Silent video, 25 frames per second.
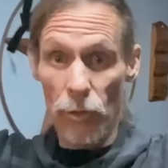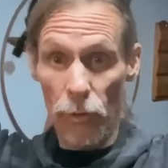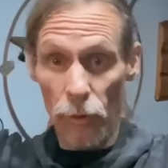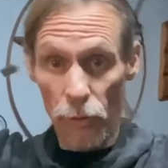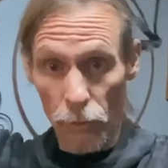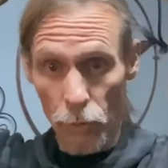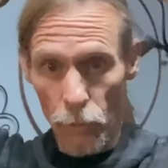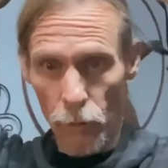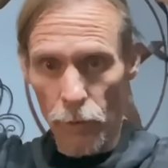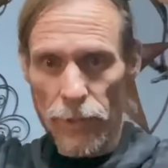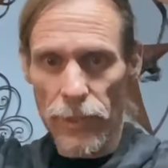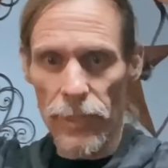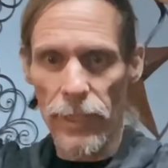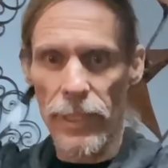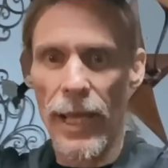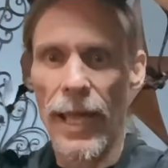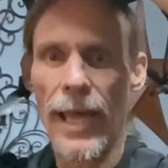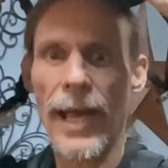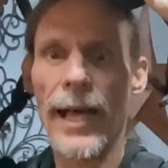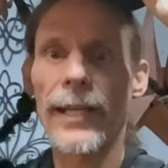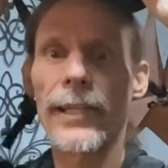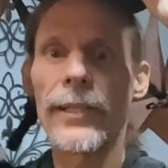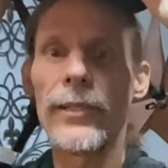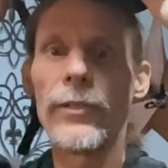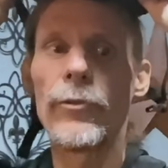old horse
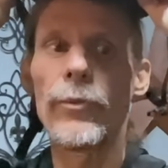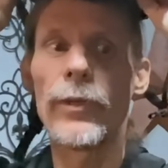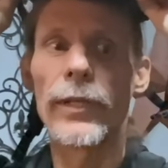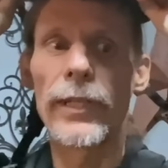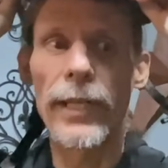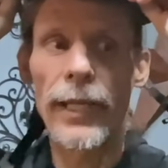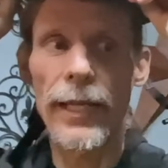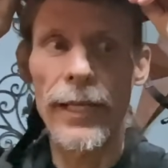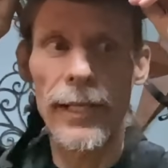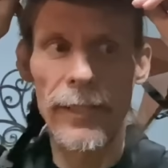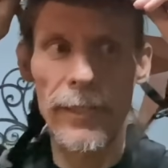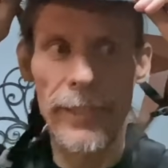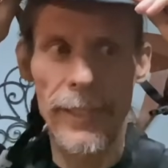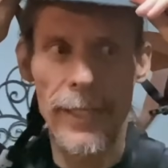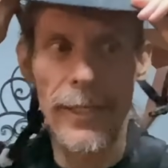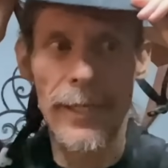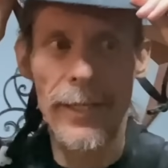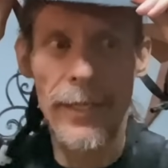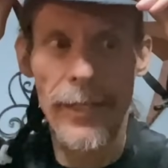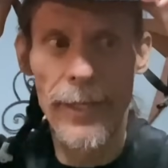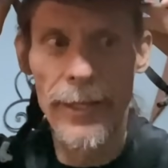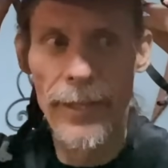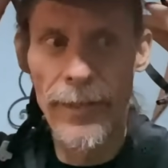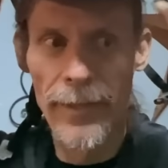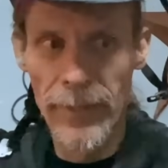tack and
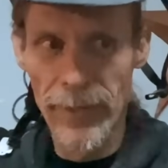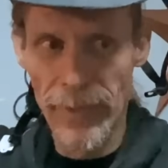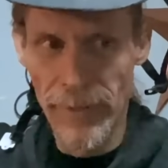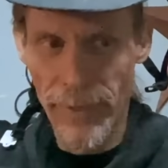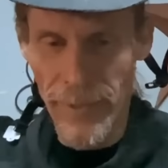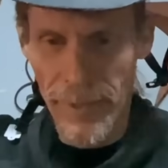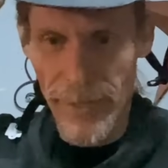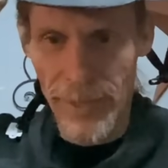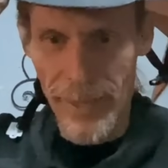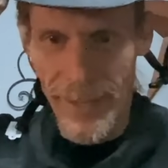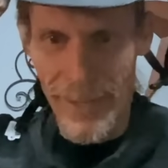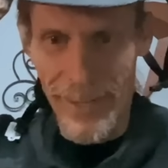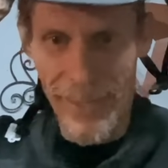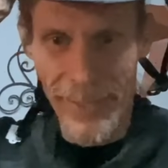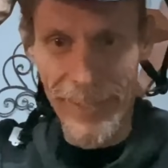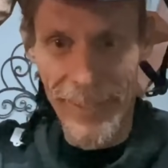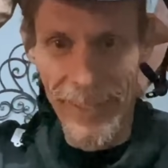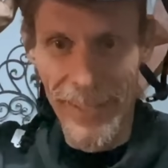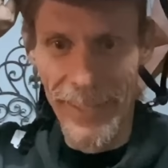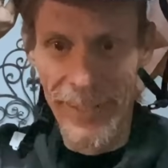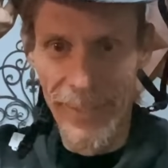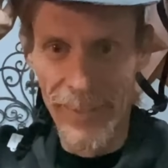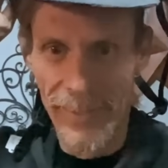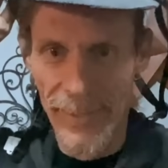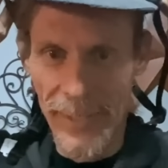regalia, and
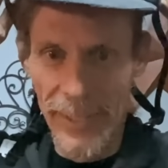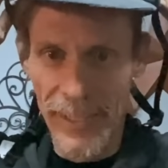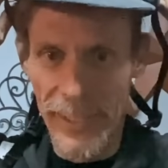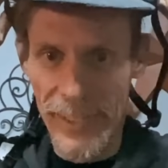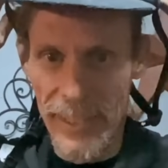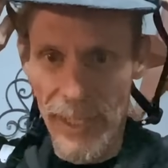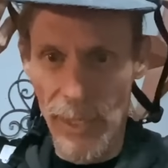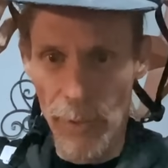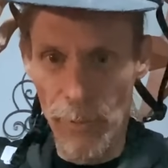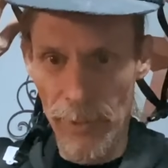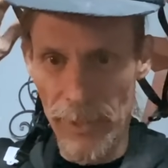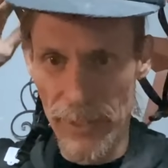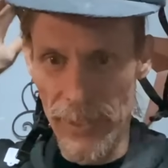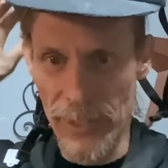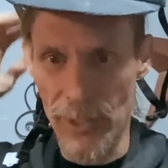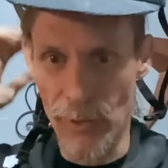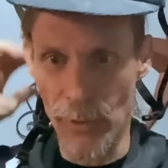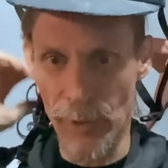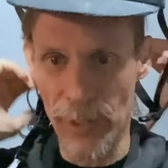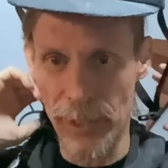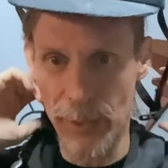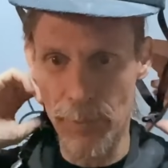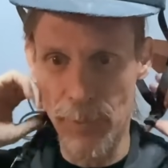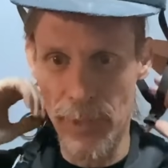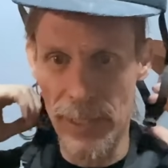no one is
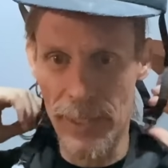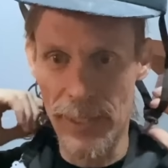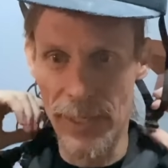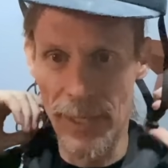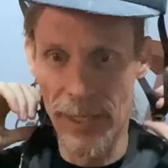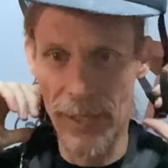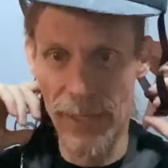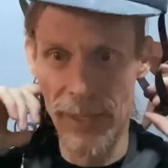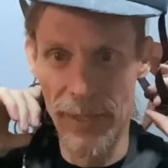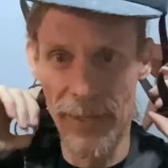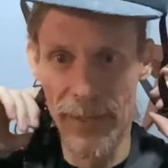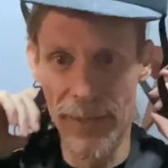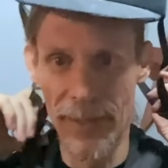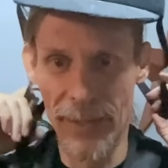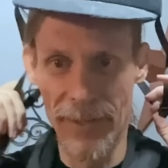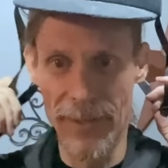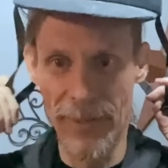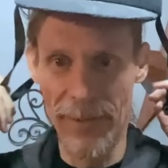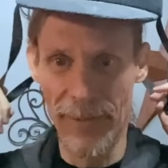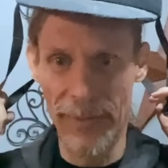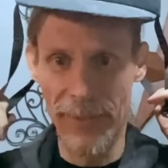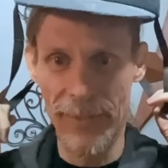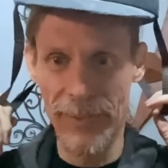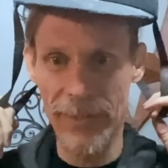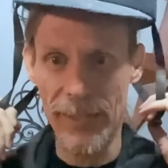going to be
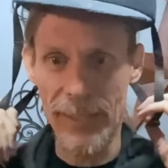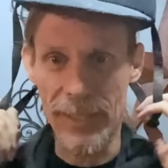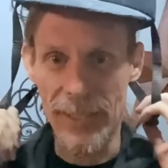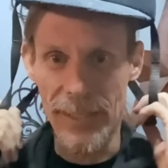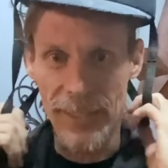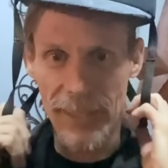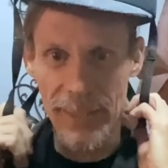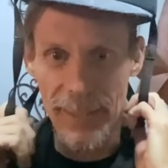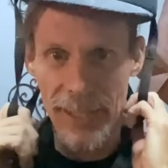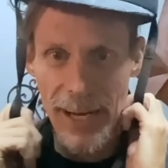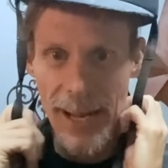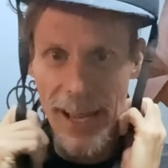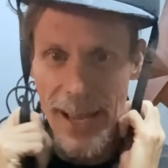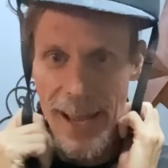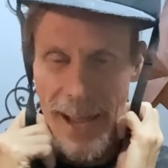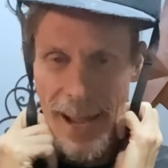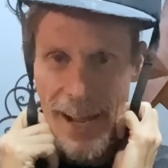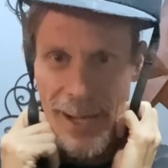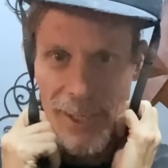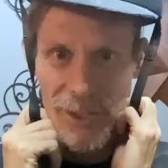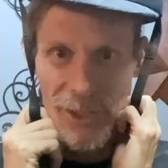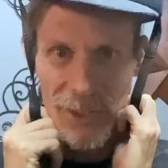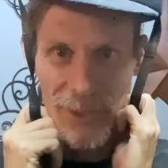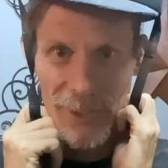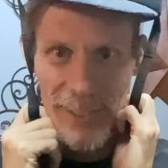thinking that I
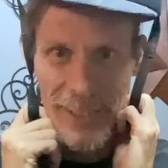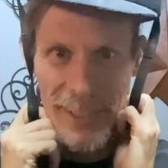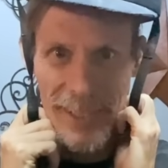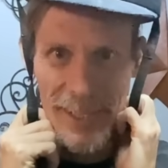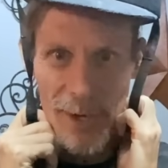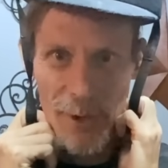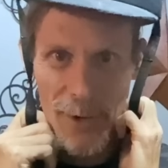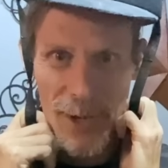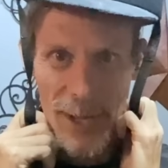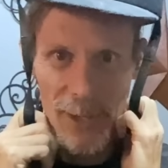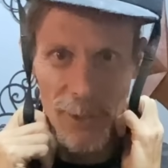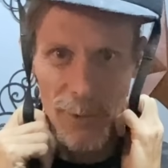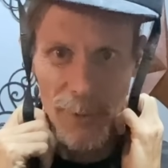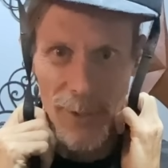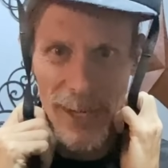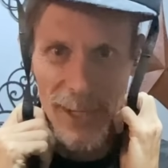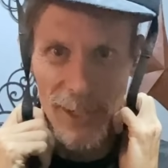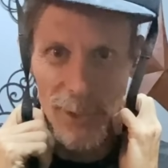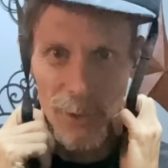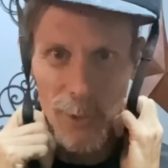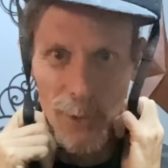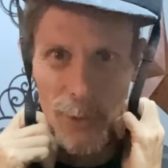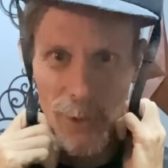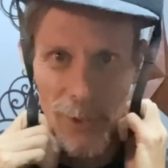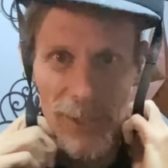actually know how to ride a
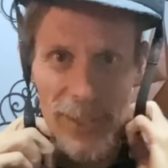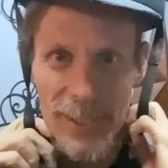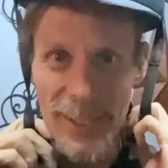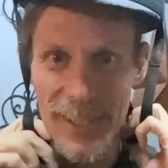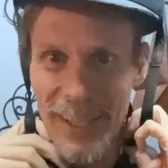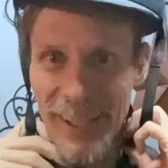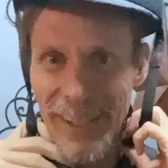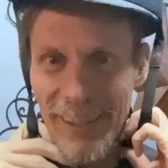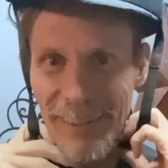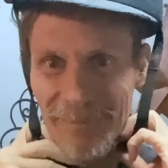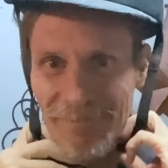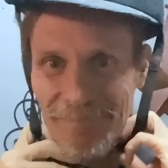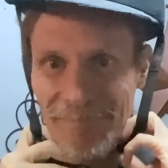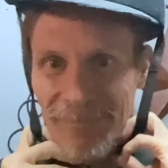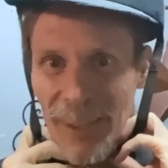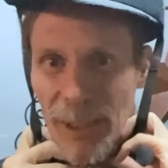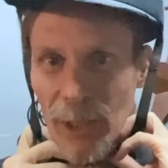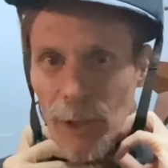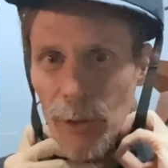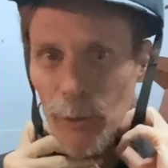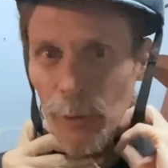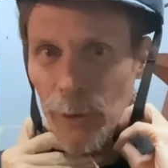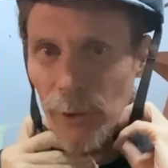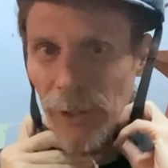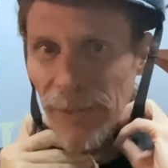horse
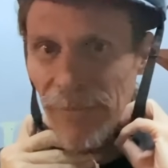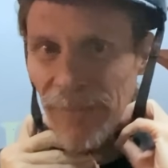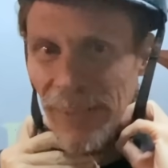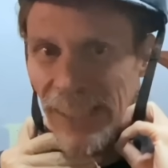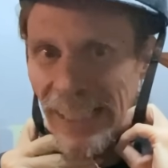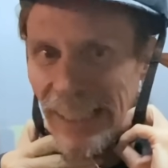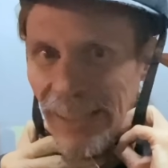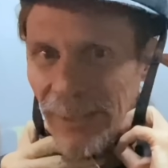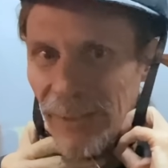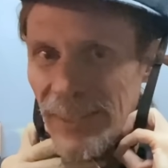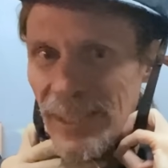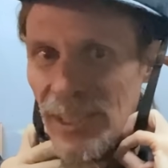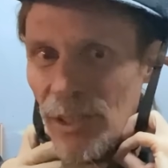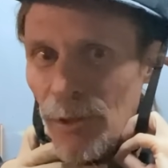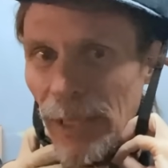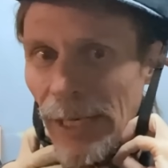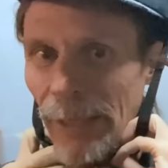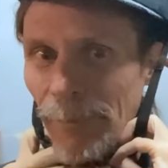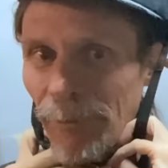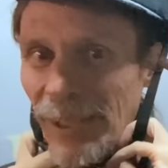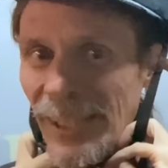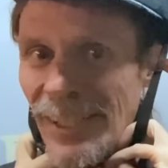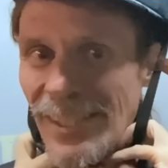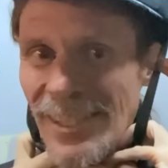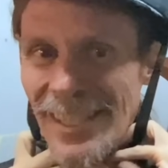or even how to
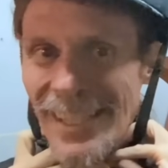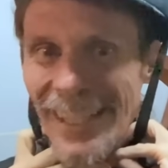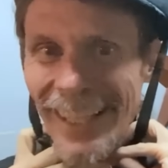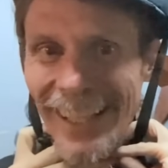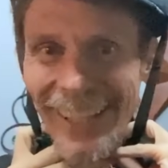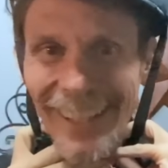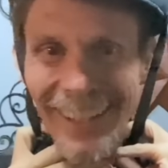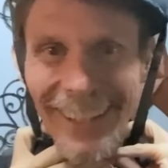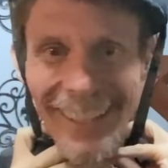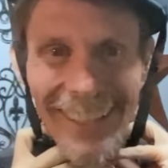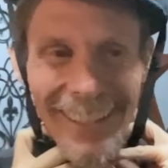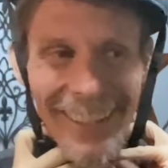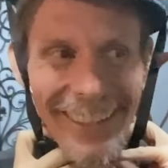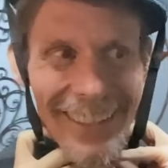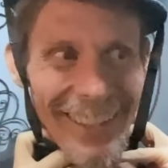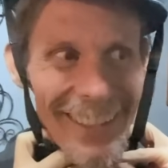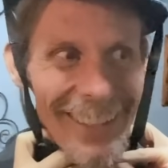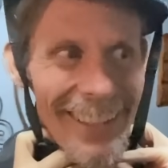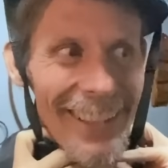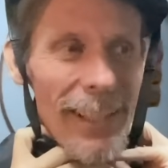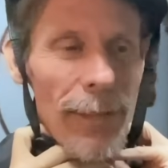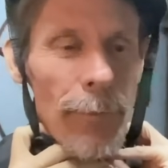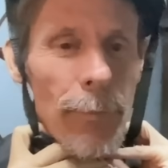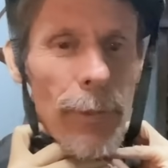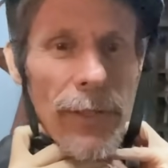strap this thing on,
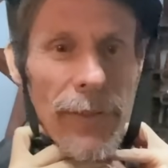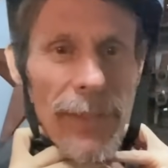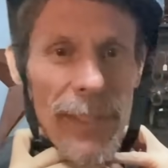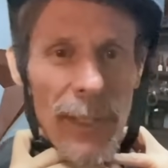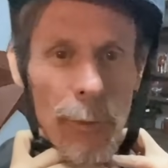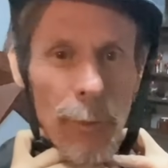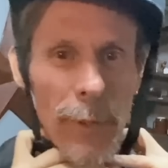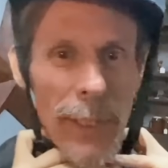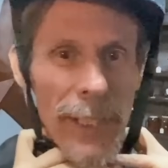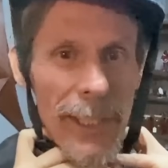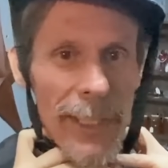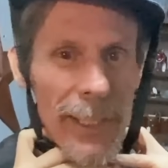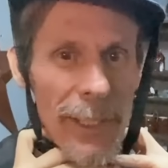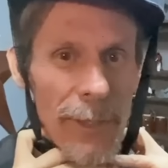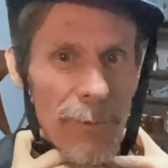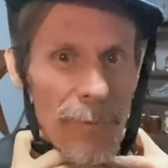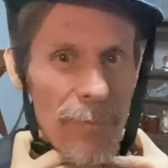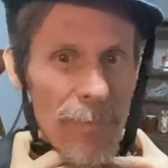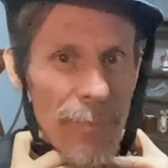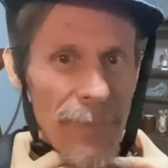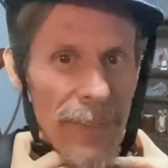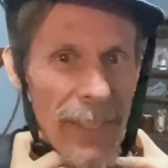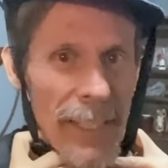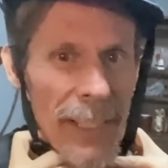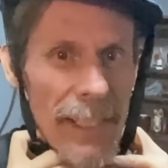but there we go.
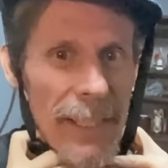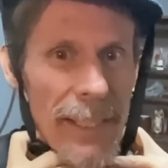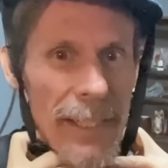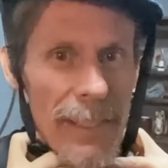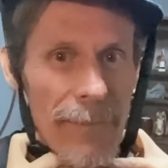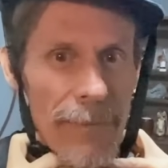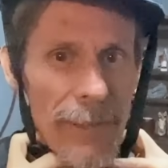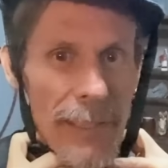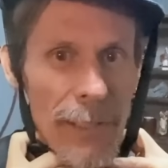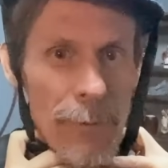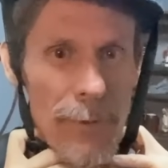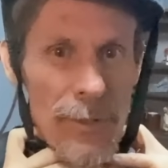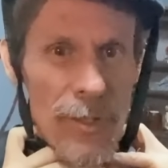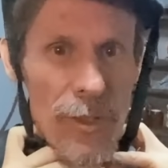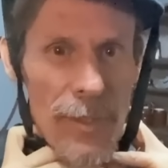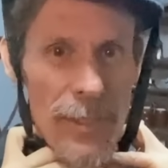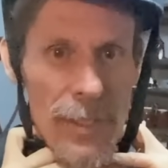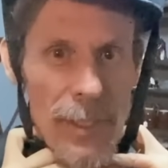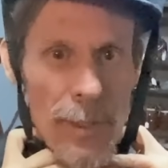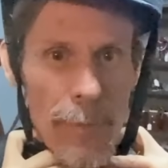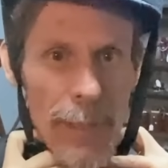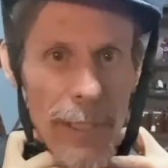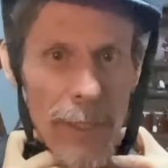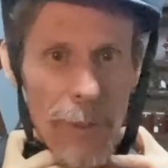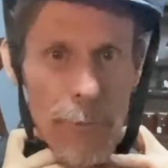If I was
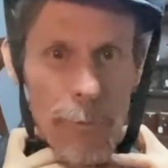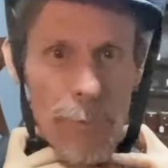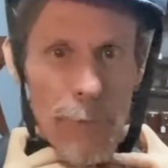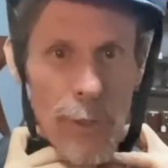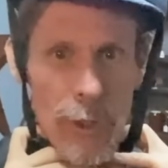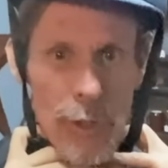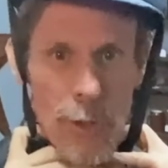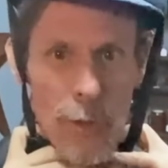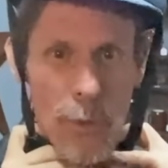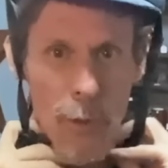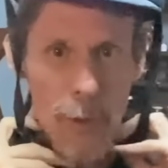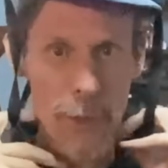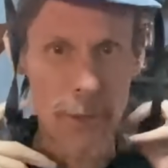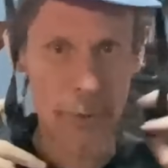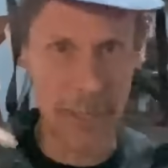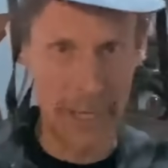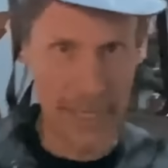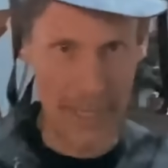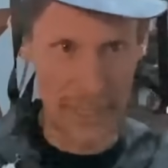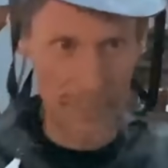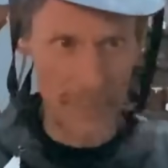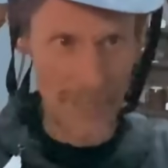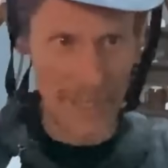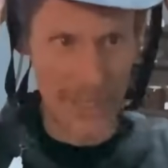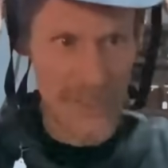just about a foot shorter, I
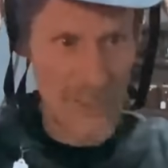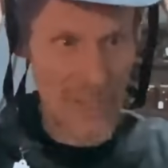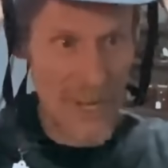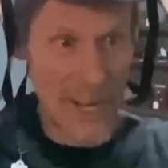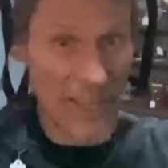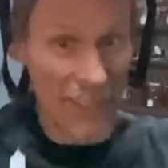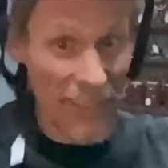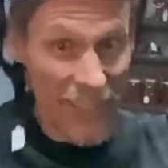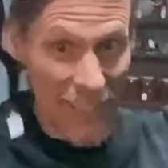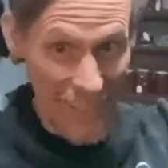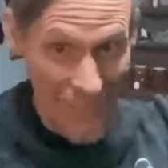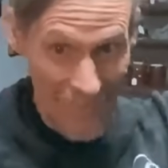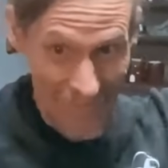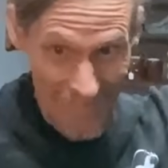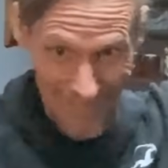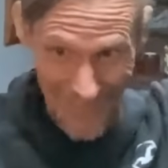could be a jockey.